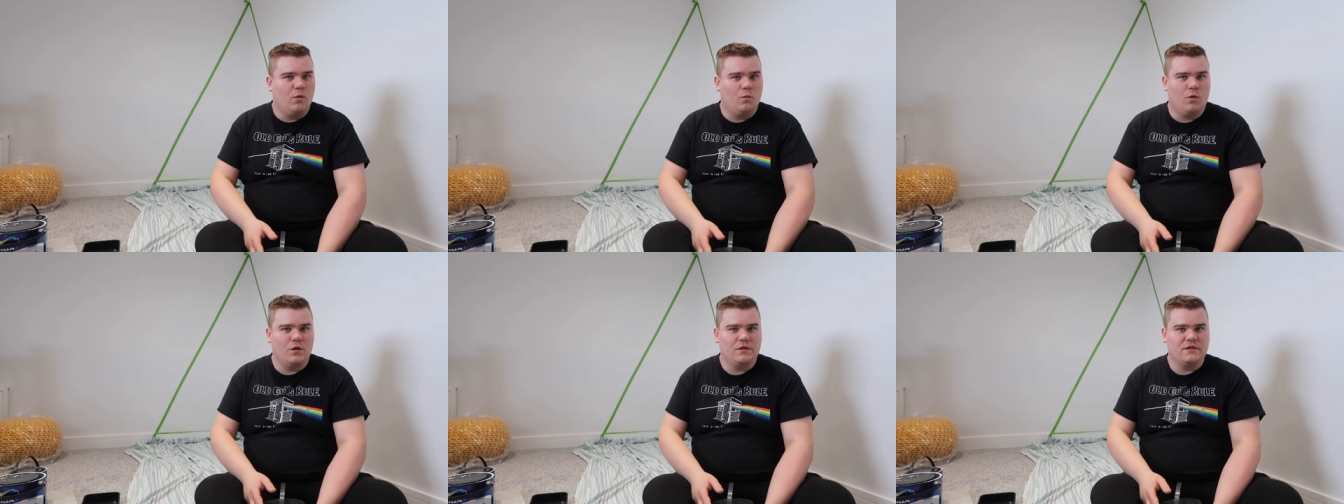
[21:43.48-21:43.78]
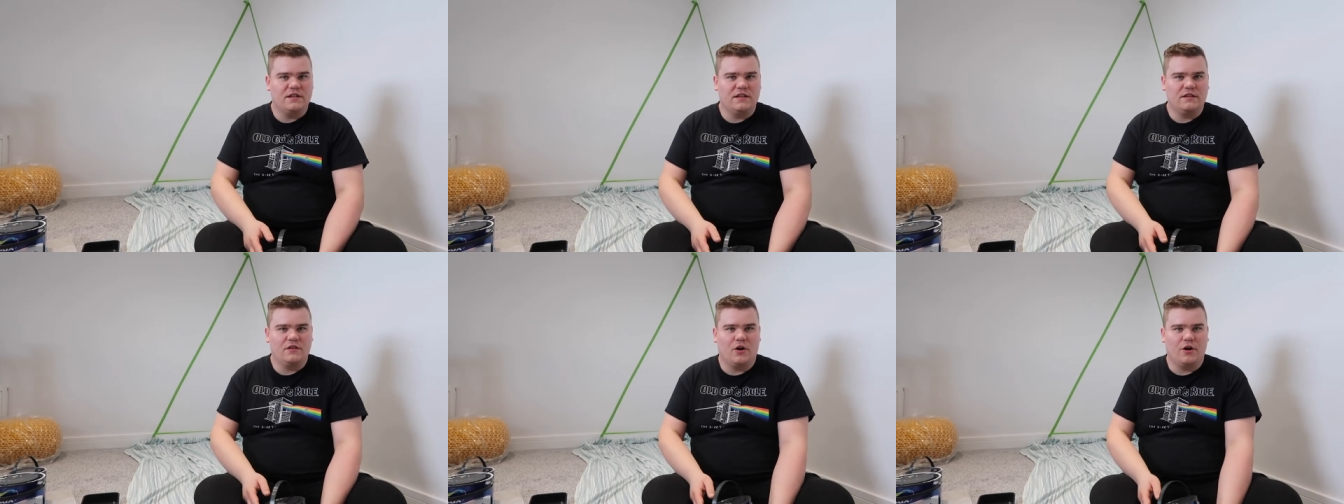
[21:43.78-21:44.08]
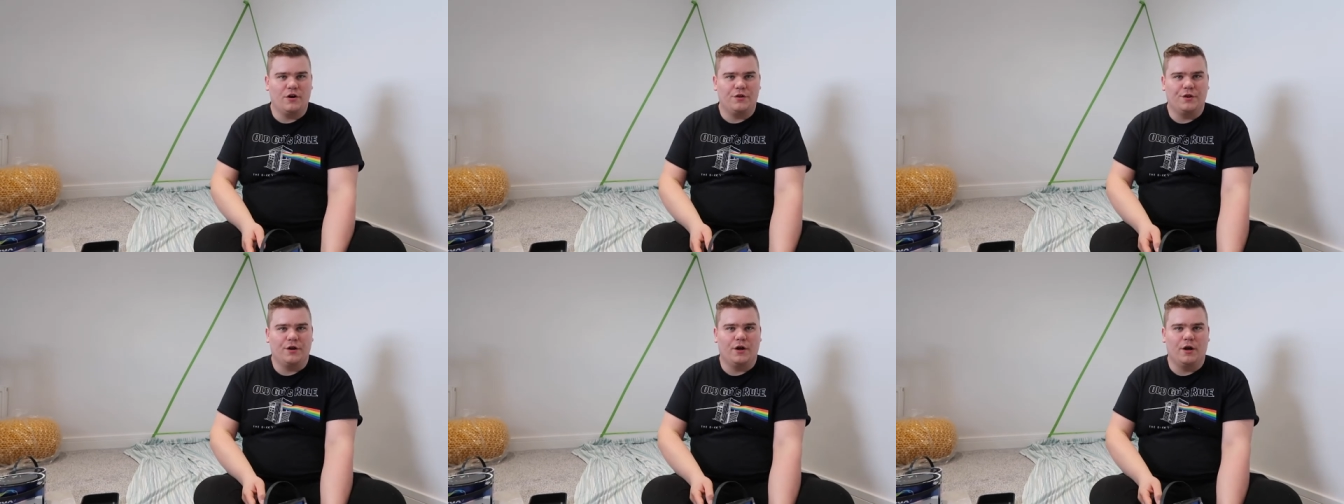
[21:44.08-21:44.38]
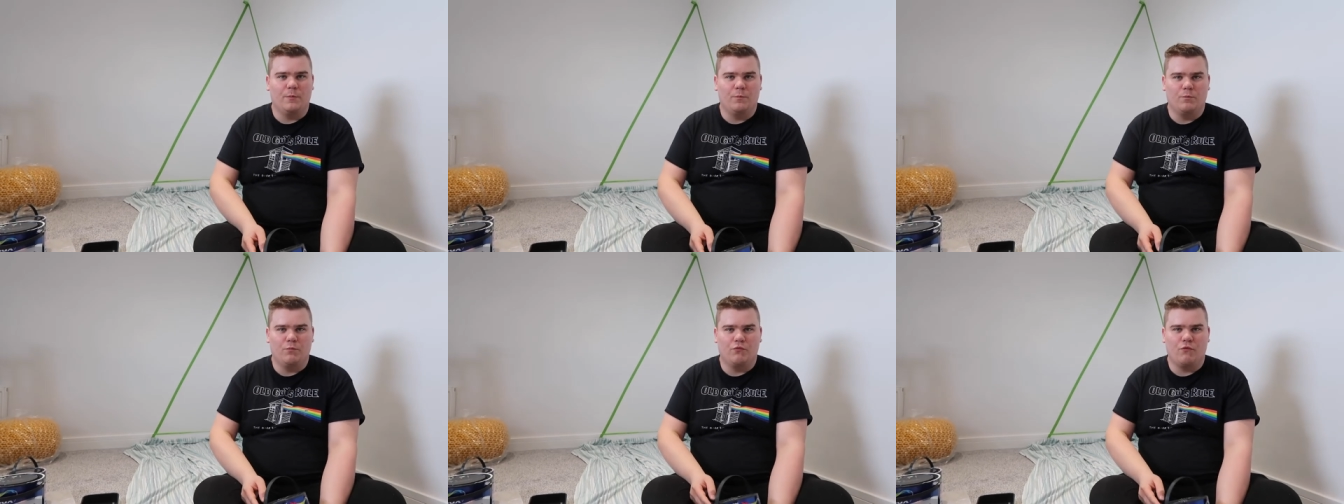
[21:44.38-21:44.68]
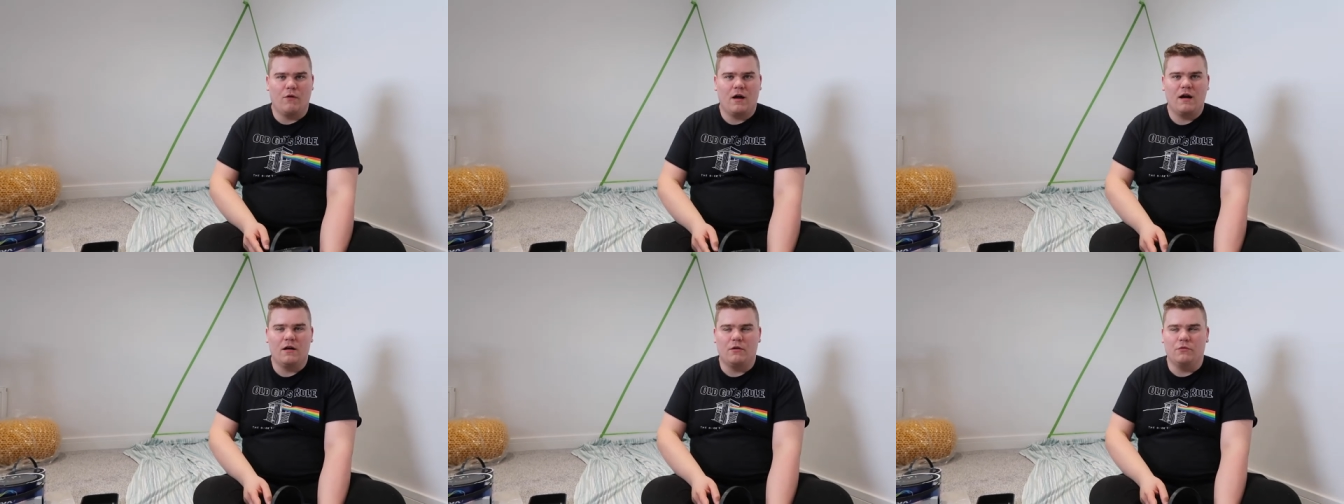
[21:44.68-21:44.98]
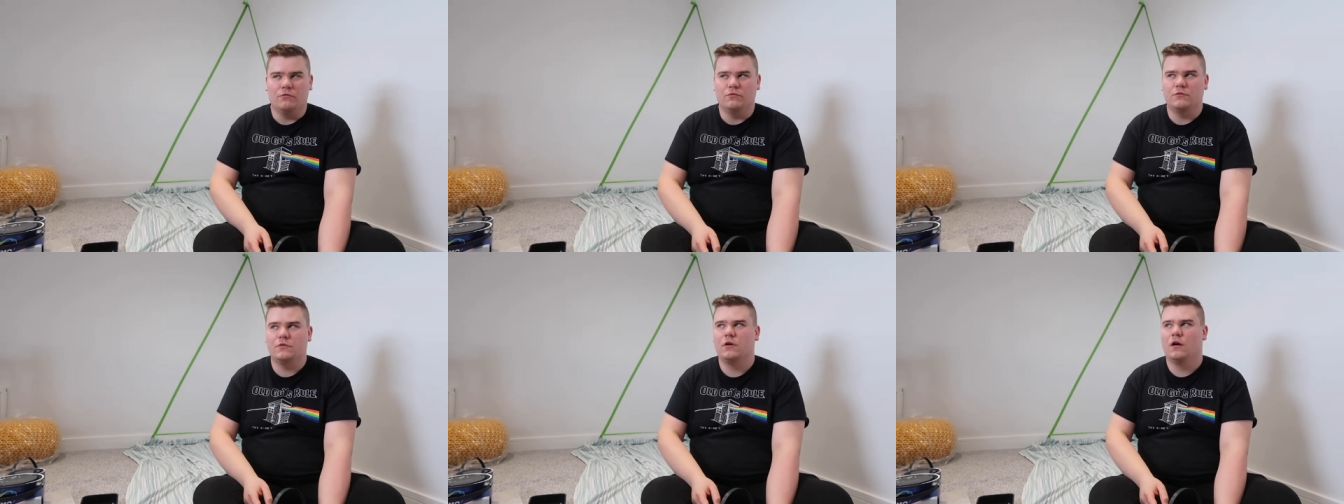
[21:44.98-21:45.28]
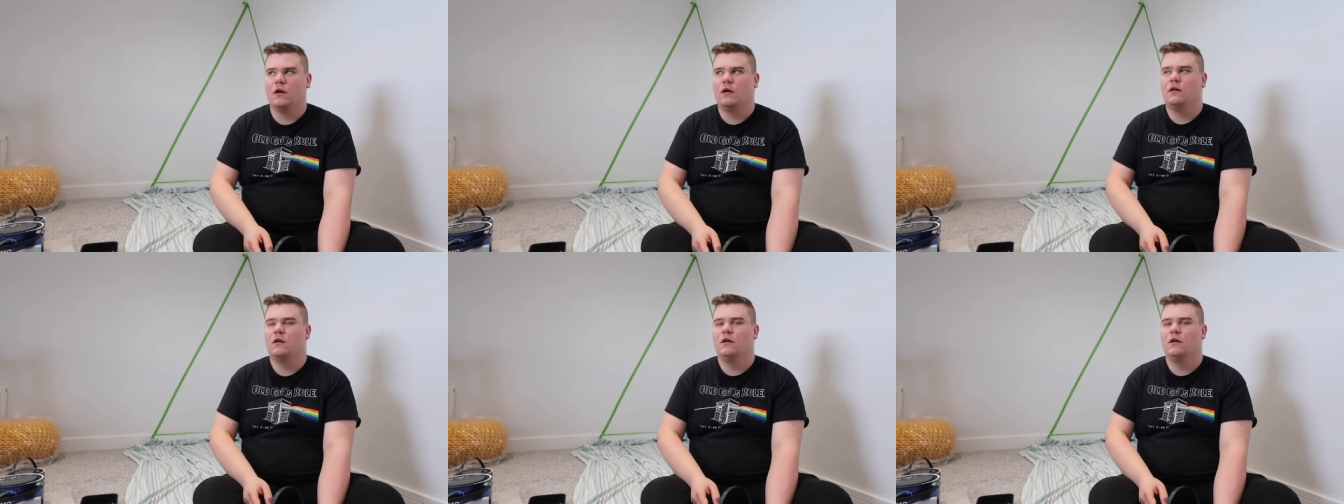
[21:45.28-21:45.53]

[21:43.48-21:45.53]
I wanted either a brown